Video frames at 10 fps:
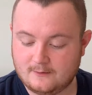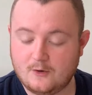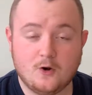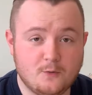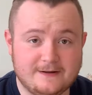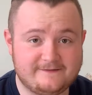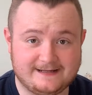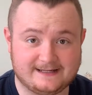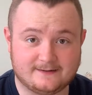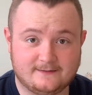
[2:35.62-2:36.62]
Who is
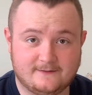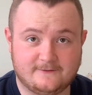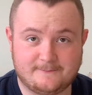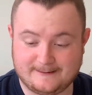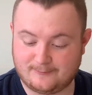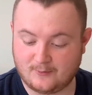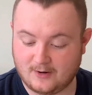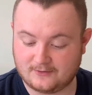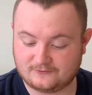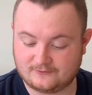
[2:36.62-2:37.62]
he? The people
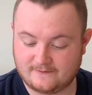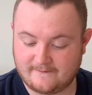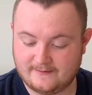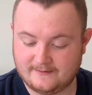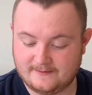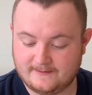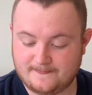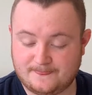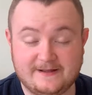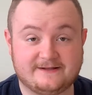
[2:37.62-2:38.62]
asked.
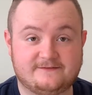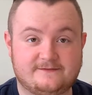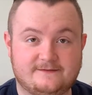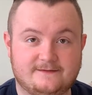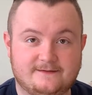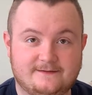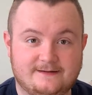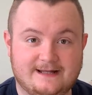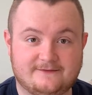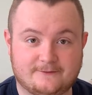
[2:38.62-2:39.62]
This
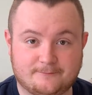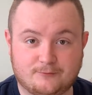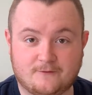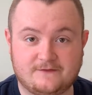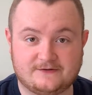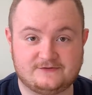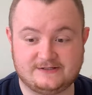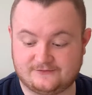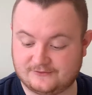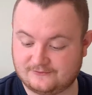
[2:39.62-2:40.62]
is the prophet
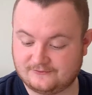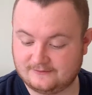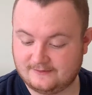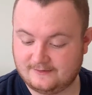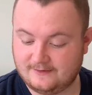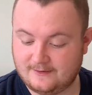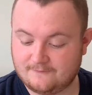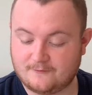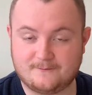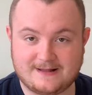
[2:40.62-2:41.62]
Jesus
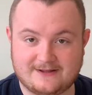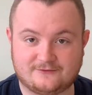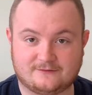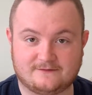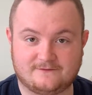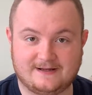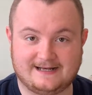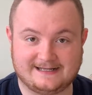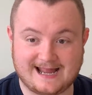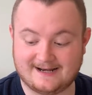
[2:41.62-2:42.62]
from Nazareth in
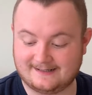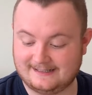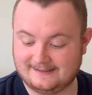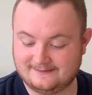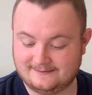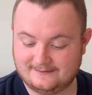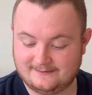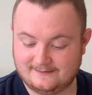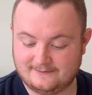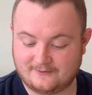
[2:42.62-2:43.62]
Galilee,
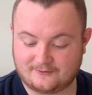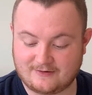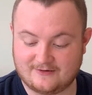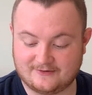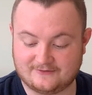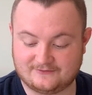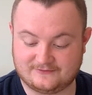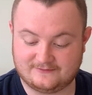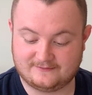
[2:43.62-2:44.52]
the crowd answered.